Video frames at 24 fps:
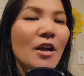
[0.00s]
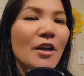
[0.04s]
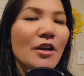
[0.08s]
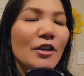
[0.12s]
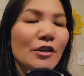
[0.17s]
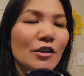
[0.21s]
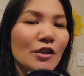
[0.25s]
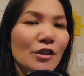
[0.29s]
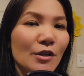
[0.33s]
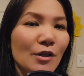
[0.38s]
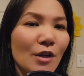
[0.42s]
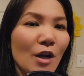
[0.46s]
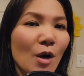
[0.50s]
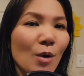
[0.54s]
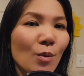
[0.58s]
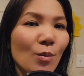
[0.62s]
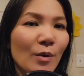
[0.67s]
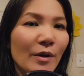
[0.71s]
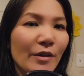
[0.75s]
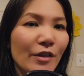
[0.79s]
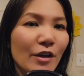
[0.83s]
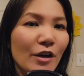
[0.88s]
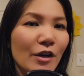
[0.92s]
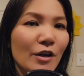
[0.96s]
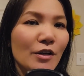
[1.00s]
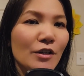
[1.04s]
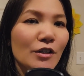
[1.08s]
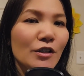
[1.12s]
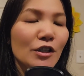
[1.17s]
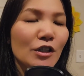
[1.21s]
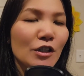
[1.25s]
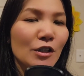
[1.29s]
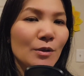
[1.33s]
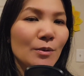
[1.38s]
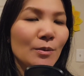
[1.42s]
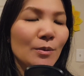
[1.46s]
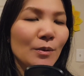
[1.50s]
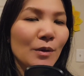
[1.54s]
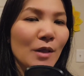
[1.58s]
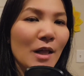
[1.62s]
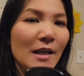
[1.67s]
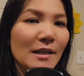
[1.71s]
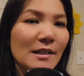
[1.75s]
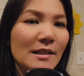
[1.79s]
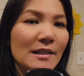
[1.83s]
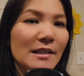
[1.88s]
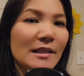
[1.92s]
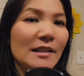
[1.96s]
to go with her to
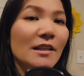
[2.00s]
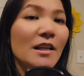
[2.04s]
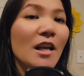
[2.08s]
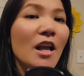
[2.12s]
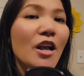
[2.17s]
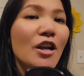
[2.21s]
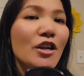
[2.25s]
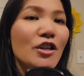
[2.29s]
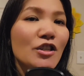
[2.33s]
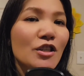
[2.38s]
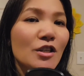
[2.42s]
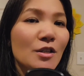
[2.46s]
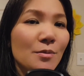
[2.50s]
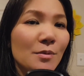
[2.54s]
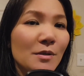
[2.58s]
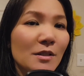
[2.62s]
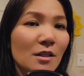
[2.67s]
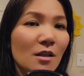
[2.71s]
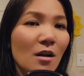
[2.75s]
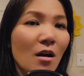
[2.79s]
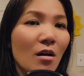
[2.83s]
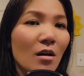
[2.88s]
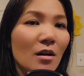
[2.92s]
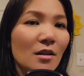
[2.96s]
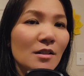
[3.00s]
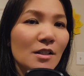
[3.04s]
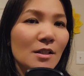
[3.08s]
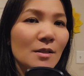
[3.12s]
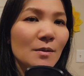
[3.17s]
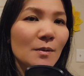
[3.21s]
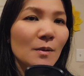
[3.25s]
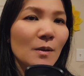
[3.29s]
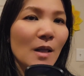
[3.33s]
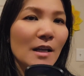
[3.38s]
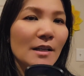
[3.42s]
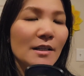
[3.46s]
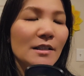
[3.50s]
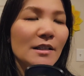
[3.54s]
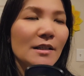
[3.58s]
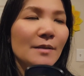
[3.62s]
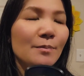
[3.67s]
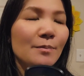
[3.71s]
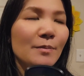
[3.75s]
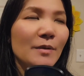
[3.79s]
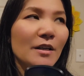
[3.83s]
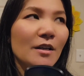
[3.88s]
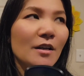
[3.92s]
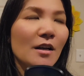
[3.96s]
London. She was called to
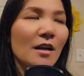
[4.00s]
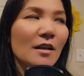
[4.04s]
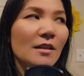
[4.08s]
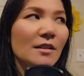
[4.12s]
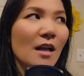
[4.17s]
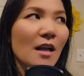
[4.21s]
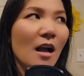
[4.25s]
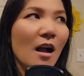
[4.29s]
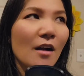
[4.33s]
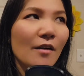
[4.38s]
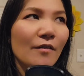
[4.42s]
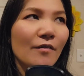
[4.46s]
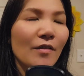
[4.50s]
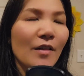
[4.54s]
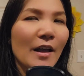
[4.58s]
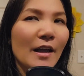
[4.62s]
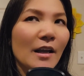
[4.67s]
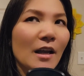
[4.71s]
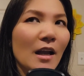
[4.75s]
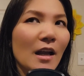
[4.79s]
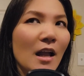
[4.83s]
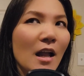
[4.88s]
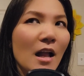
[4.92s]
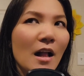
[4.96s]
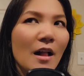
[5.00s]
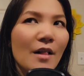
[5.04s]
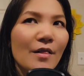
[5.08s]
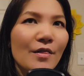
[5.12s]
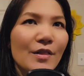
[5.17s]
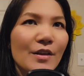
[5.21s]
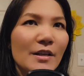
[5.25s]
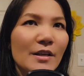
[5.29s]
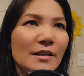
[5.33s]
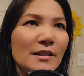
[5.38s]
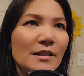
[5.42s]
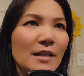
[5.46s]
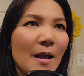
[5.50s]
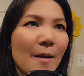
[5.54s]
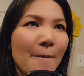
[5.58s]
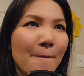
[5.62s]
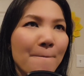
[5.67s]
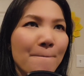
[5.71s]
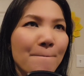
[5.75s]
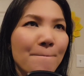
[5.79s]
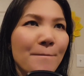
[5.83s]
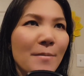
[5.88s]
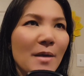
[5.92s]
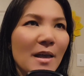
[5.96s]
London because of like this
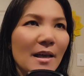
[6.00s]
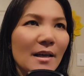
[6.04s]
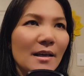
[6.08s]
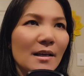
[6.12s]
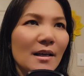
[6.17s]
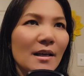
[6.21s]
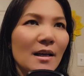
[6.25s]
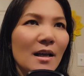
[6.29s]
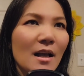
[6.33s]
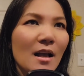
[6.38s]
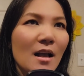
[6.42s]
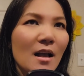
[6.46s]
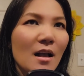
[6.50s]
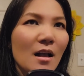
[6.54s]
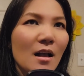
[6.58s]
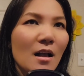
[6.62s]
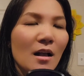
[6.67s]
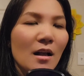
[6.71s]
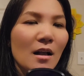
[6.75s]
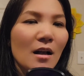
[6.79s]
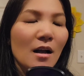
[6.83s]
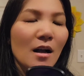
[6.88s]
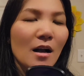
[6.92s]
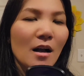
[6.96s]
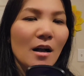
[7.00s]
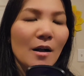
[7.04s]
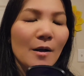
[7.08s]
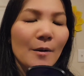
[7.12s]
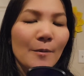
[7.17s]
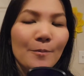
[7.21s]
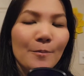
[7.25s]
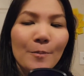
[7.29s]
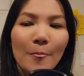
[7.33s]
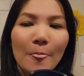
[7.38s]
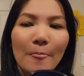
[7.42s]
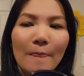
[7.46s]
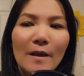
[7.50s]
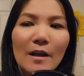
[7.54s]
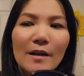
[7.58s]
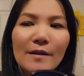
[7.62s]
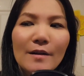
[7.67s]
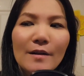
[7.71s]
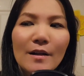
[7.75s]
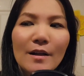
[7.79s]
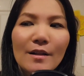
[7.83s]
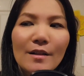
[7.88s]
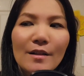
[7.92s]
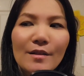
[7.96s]
big, um,
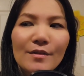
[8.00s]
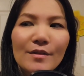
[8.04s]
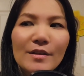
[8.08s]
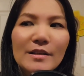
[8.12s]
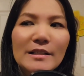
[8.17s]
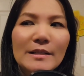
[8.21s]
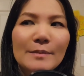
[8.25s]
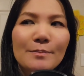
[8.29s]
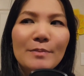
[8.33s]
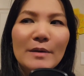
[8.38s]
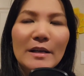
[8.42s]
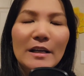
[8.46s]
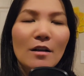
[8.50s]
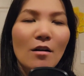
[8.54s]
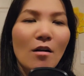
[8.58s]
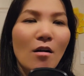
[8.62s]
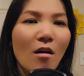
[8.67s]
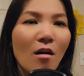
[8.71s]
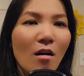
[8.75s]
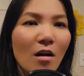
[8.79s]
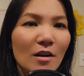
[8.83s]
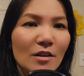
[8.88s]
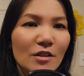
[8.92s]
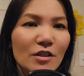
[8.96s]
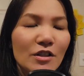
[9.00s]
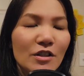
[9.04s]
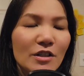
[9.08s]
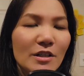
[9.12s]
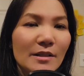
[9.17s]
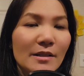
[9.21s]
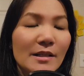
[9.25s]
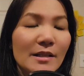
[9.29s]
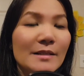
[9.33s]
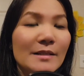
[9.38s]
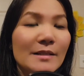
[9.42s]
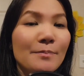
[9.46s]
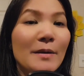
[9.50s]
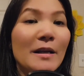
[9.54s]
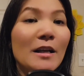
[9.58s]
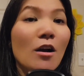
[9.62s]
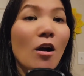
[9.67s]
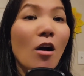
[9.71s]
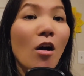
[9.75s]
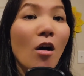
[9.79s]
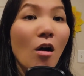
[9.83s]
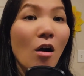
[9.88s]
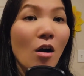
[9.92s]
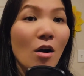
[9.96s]
this big auction, this big
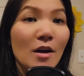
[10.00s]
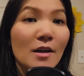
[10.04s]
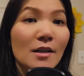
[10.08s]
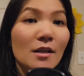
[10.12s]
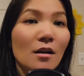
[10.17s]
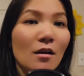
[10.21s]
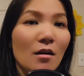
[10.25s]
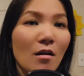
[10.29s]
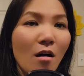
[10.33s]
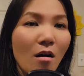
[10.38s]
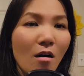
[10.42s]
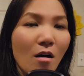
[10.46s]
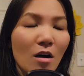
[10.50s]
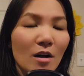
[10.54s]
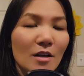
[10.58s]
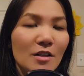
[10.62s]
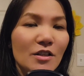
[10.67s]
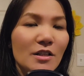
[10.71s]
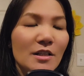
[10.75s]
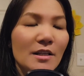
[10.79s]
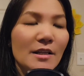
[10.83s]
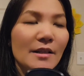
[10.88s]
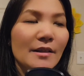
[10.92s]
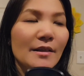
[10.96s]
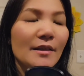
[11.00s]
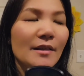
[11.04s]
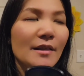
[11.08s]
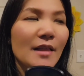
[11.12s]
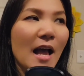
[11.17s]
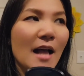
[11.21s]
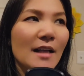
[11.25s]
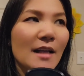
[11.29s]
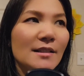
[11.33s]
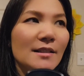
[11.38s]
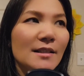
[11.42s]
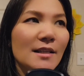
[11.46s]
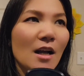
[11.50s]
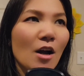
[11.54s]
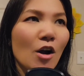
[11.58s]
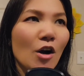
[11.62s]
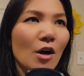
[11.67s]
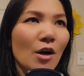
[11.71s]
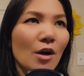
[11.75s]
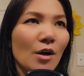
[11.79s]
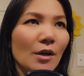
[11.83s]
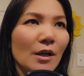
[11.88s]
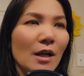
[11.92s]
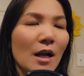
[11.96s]
art auction that
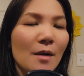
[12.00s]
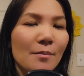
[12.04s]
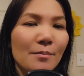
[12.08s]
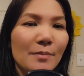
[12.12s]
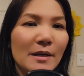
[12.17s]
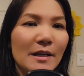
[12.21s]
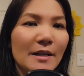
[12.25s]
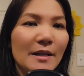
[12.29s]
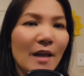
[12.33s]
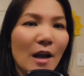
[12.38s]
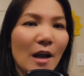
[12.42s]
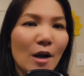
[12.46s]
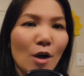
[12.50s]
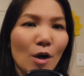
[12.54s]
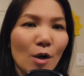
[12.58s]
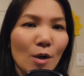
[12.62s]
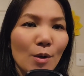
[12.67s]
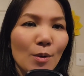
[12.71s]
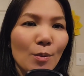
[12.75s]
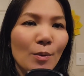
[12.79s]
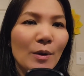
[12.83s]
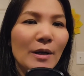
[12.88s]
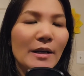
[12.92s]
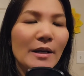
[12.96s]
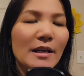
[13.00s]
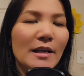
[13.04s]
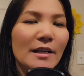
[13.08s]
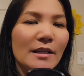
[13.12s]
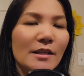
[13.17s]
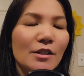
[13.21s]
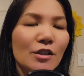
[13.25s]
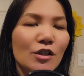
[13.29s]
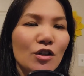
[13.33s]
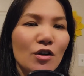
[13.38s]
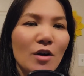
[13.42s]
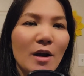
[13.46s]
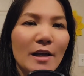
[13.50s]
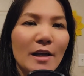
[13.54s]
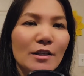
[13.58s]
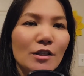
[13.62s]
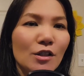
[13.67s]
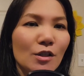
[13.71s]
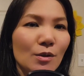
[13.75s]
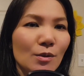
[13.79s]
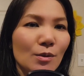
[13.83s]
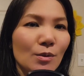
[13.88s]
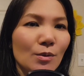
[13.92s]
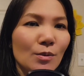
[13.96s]
her company, that Erwin, is trying
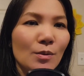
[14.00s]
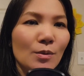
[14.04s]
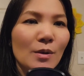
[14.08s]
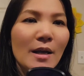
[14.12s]
to